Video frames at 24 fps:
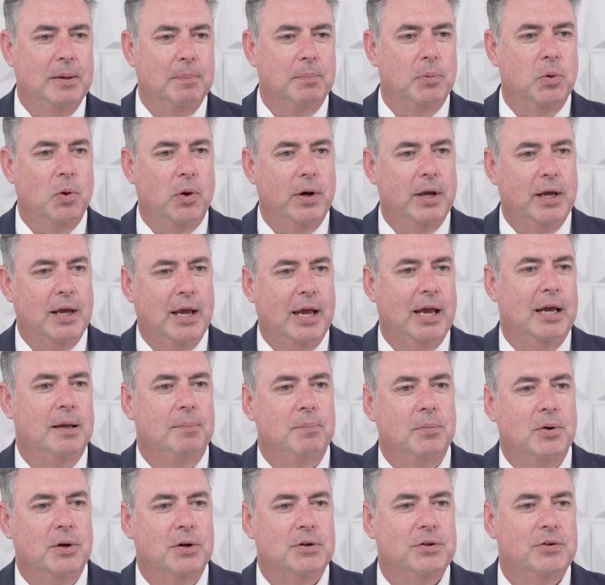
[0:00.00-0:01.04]
Employee
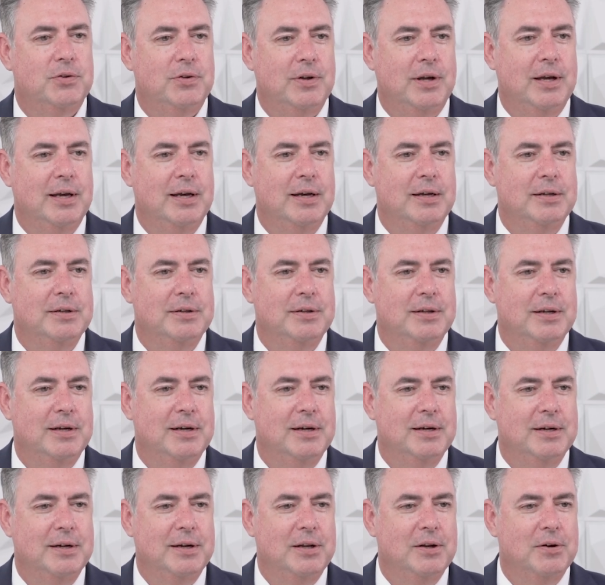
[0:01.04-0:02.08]
handbooks and
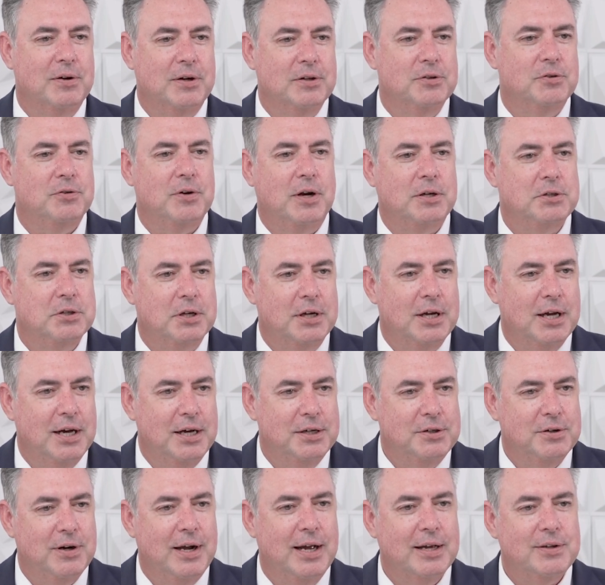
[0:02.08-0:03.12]
construction
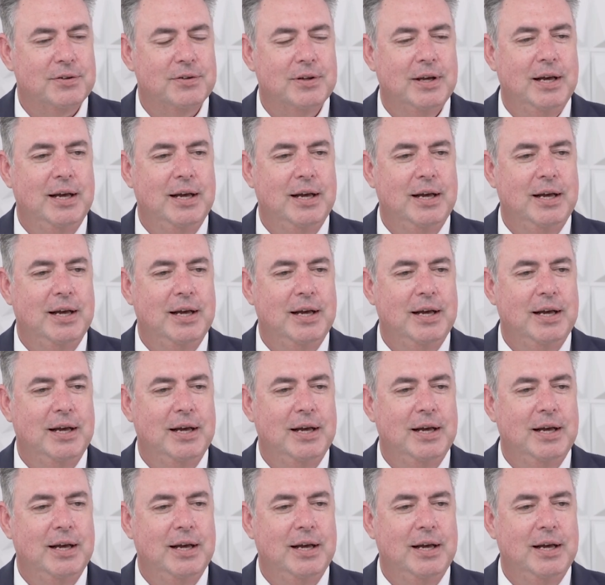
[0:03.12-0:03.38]
contracts,